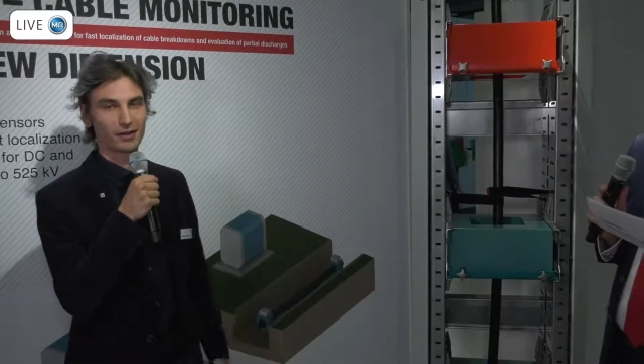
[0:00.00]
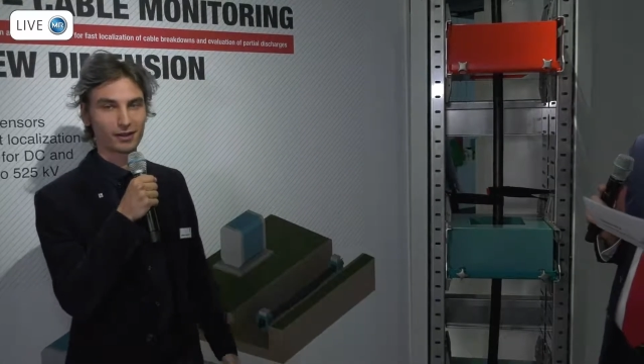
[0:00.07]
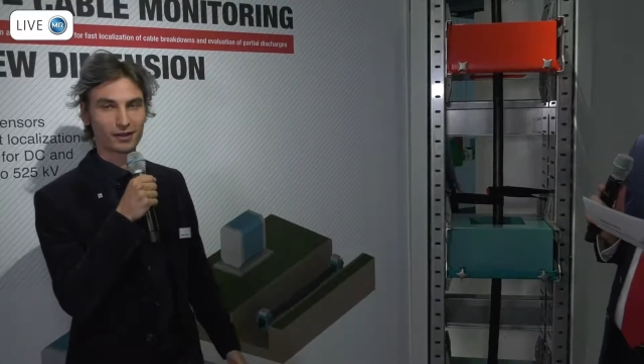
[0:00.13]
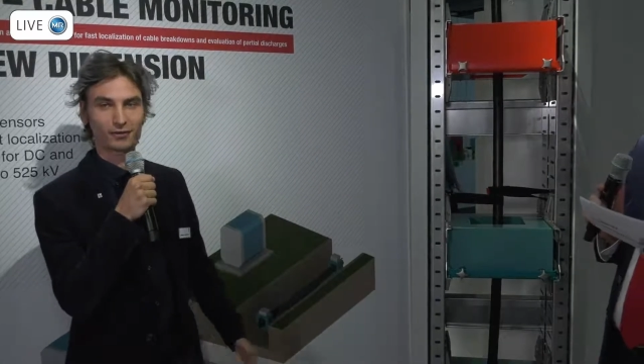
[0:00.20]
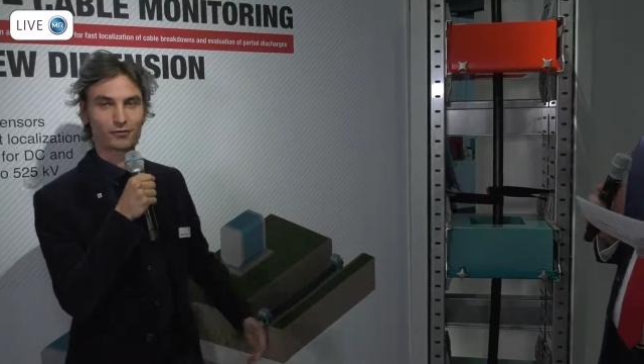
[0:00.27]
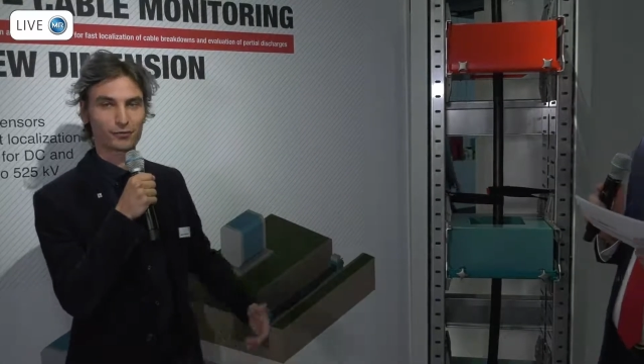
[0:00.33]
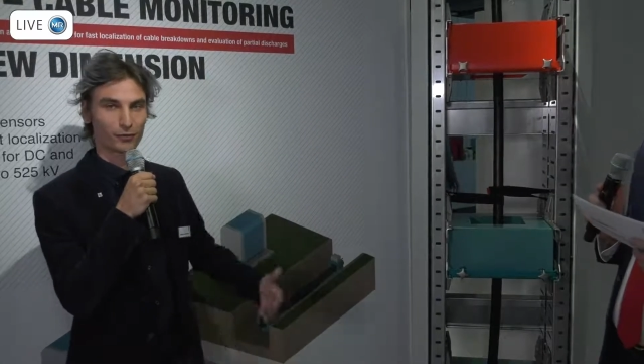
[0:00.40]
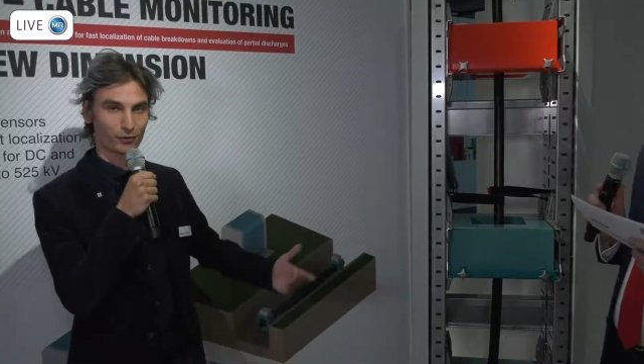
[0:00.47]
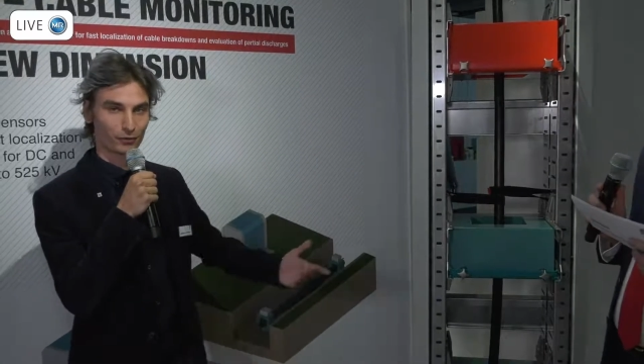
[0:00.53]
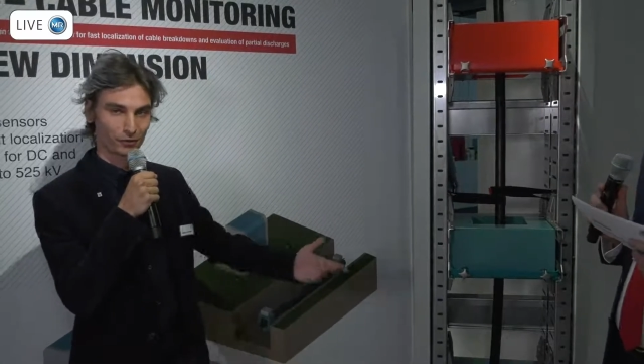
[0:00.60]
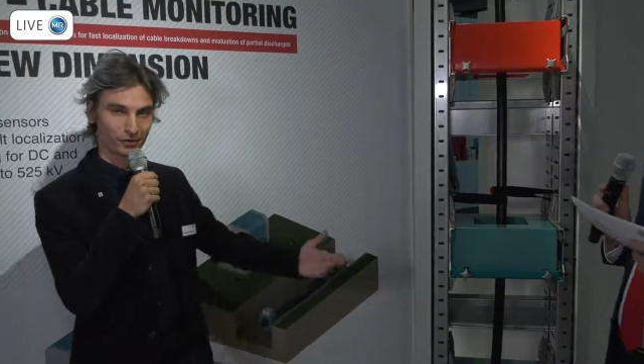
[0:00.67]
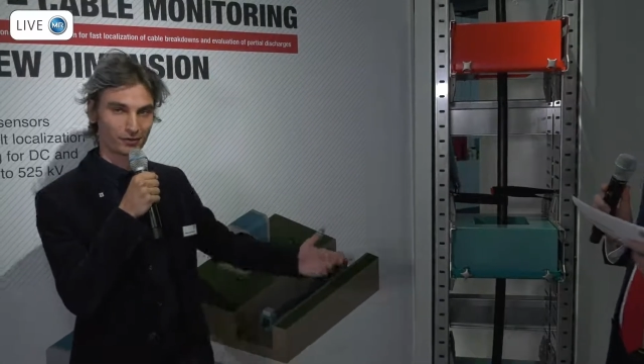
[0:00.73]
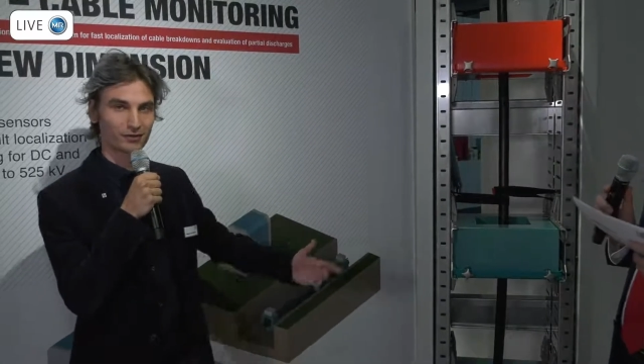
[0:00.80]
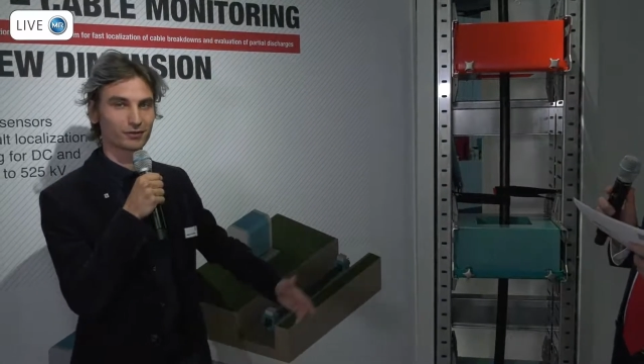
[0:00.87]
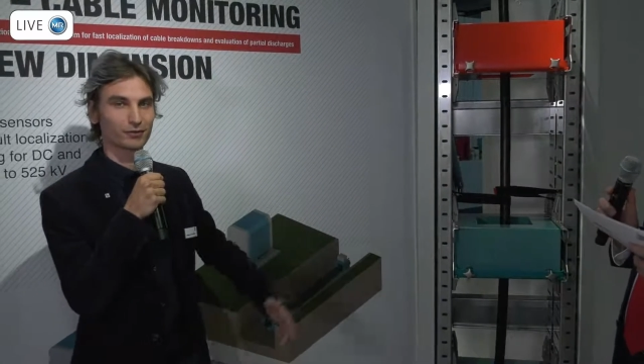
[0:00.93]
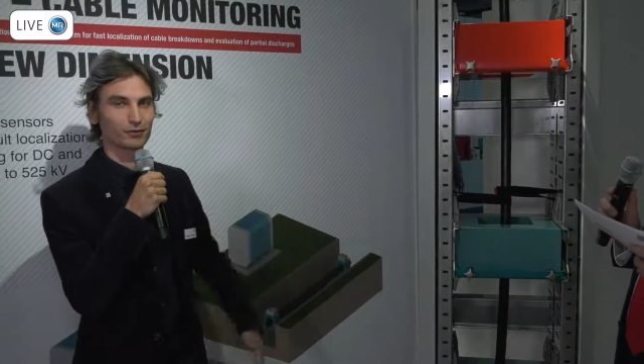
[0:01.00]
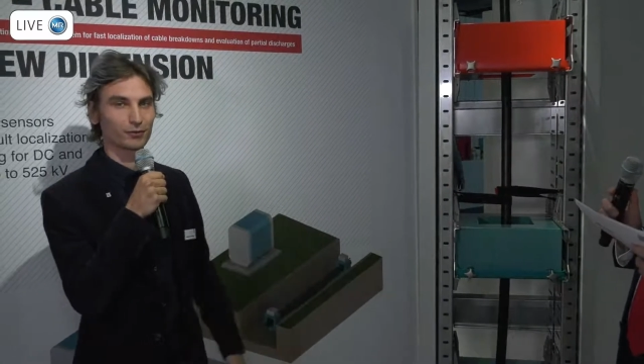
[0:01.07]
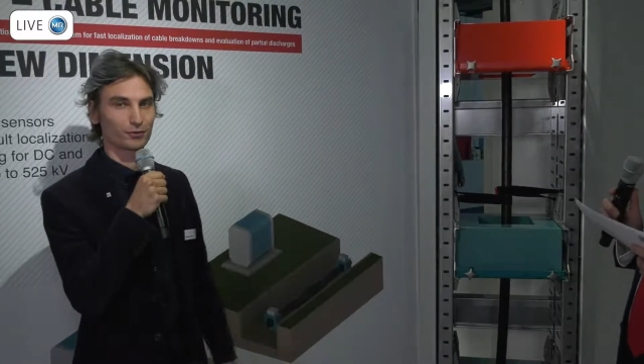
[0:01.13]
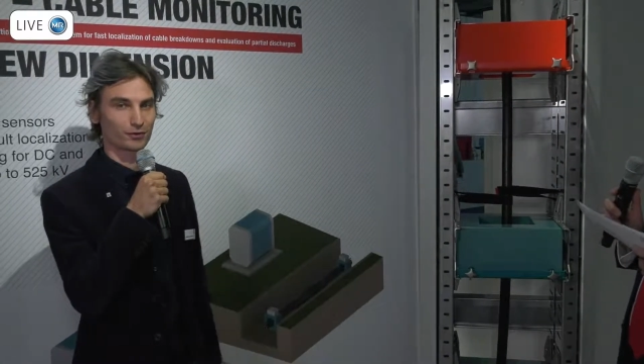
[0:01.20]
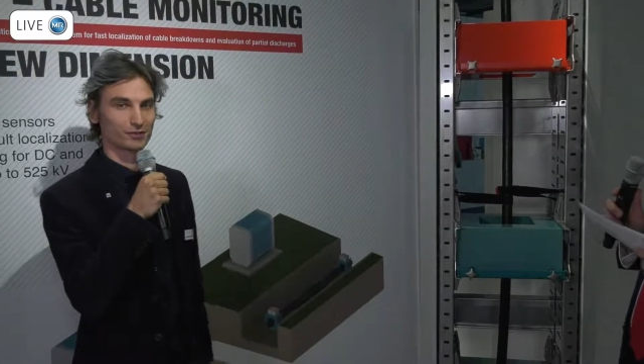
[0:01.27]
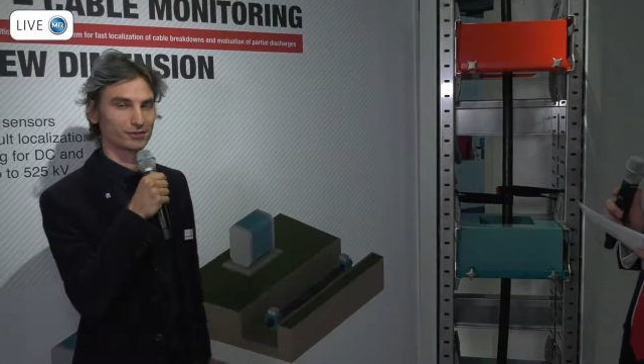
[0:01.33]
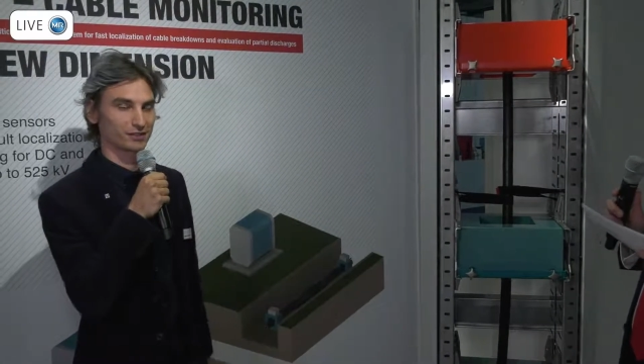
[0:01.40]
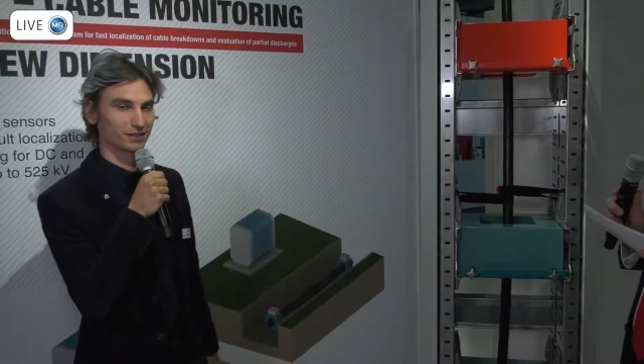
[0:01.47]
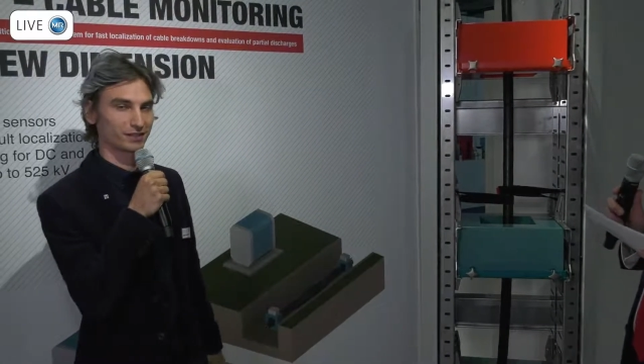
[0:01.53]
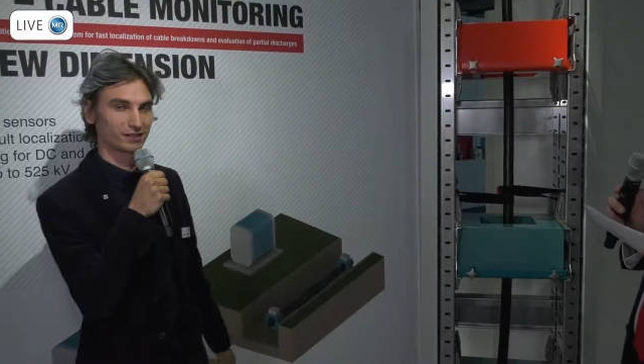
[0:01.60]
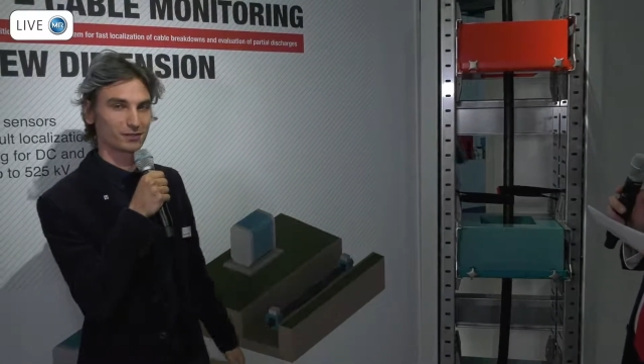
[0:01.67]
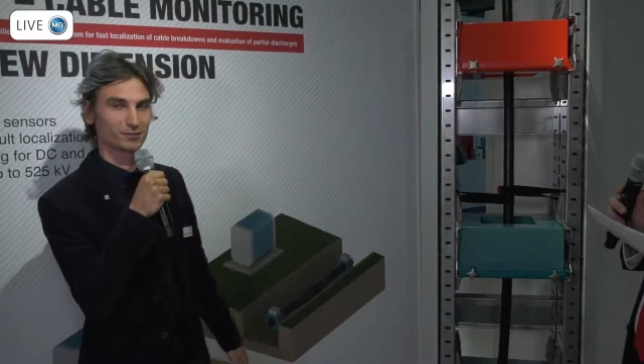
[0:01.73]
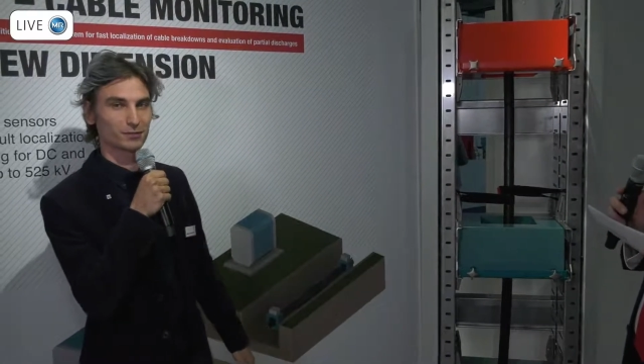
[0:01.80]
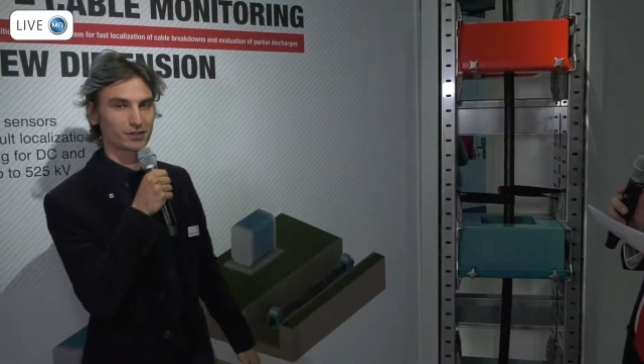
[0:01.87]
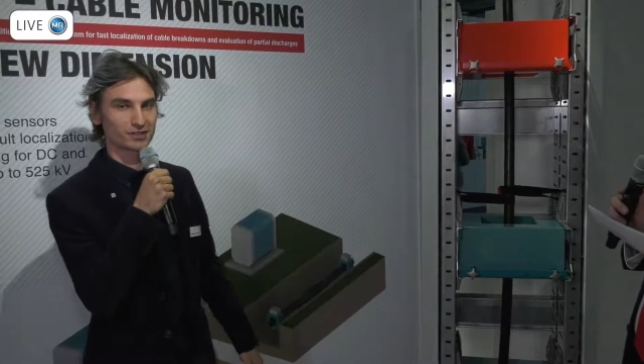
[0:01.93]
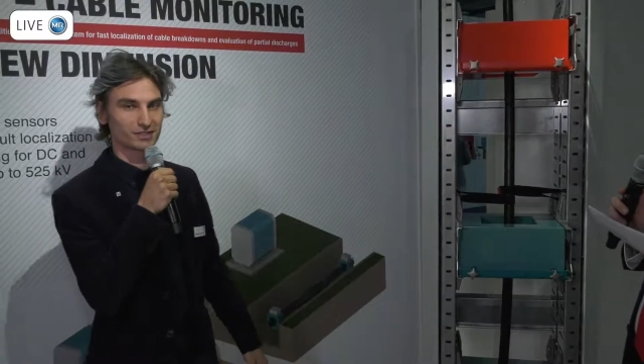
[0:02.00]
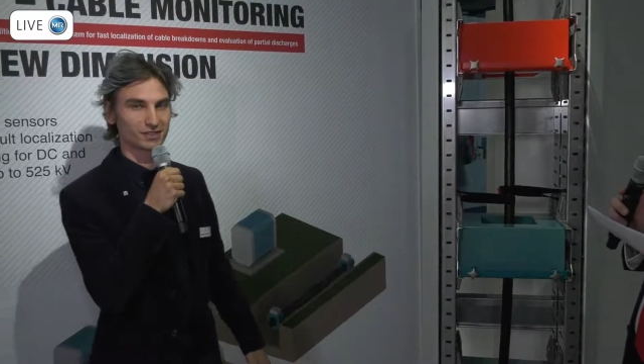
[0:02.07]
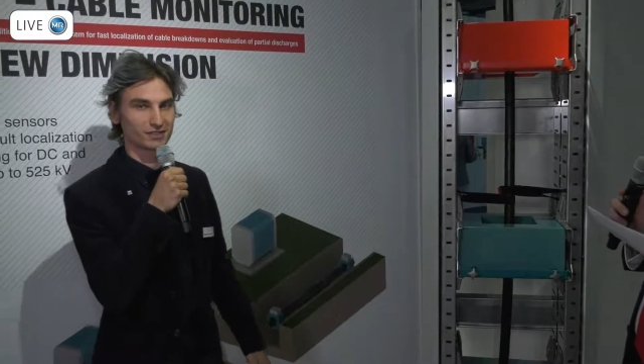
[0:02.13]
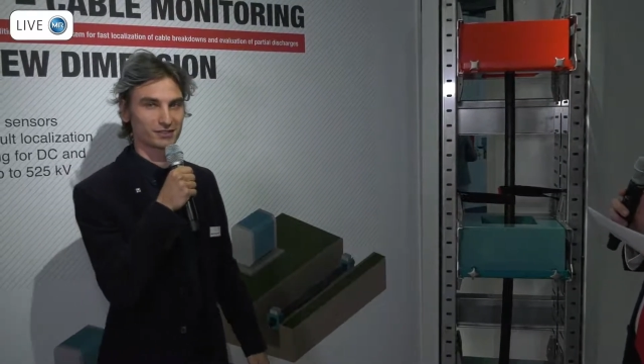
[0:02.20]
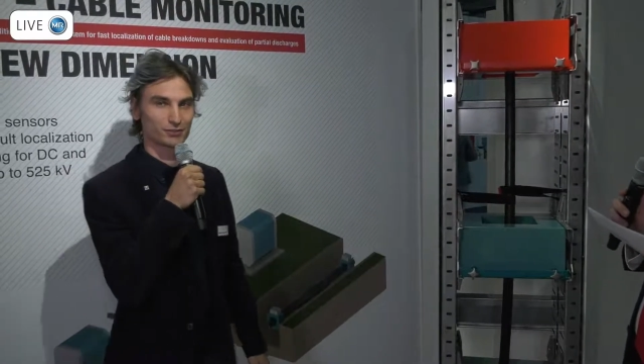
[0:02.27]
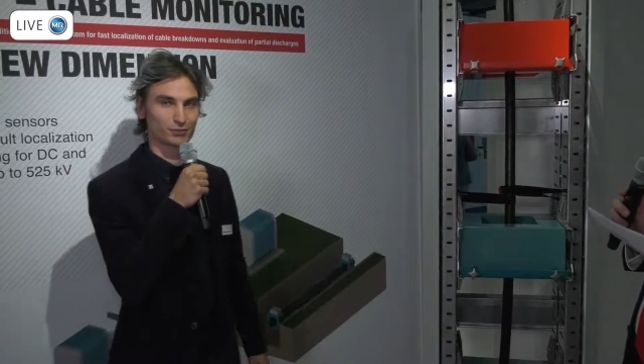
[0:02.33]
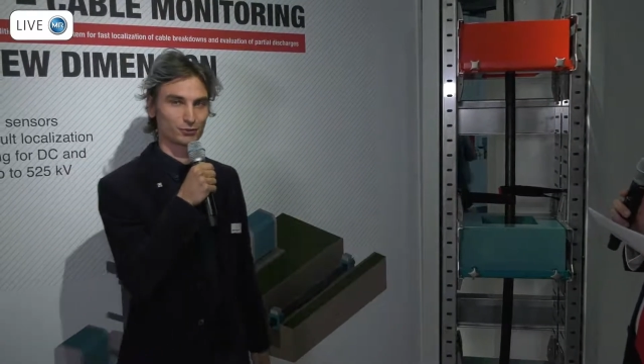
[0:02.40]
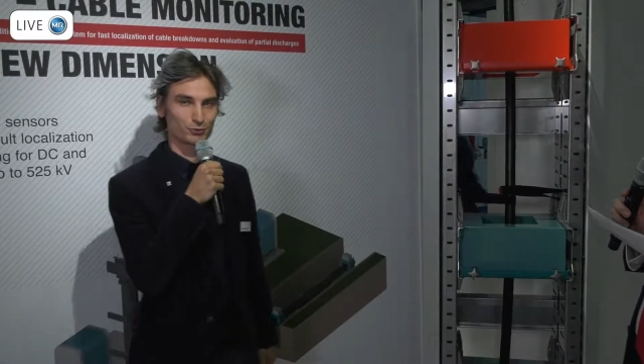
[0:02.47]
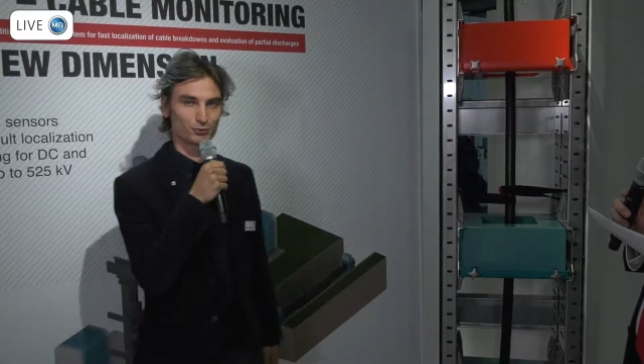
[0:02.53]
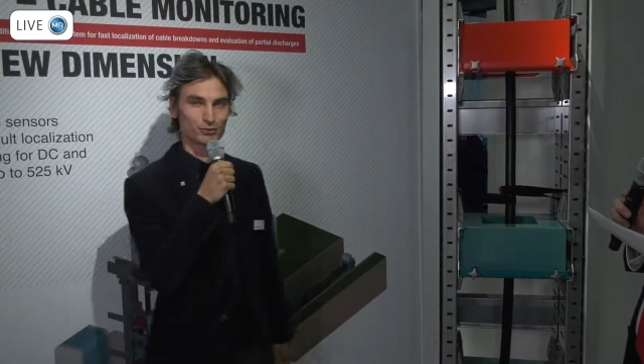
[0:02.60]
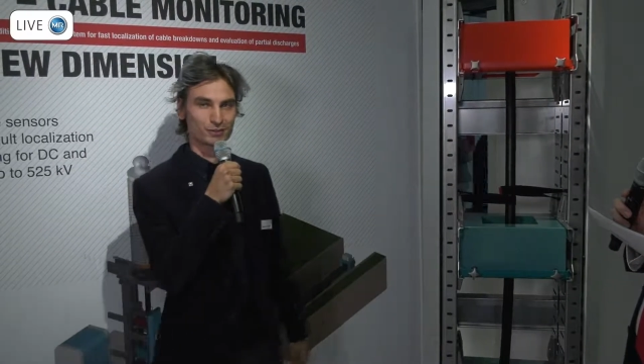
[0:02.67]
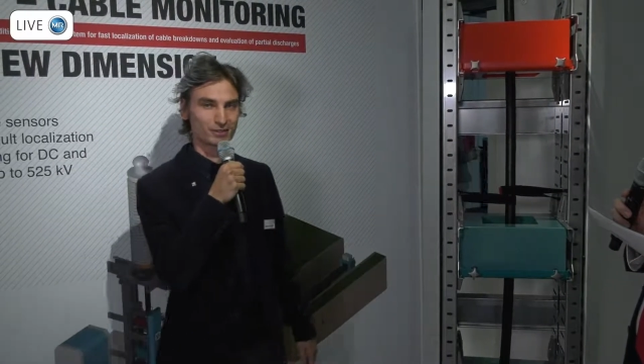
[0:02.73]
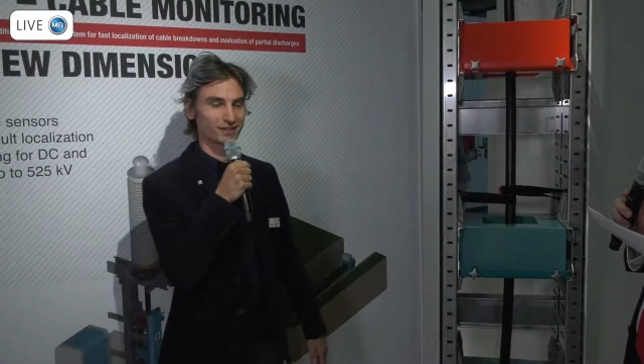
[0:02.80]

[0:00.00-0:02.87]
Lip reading: and further to the signal processing routes.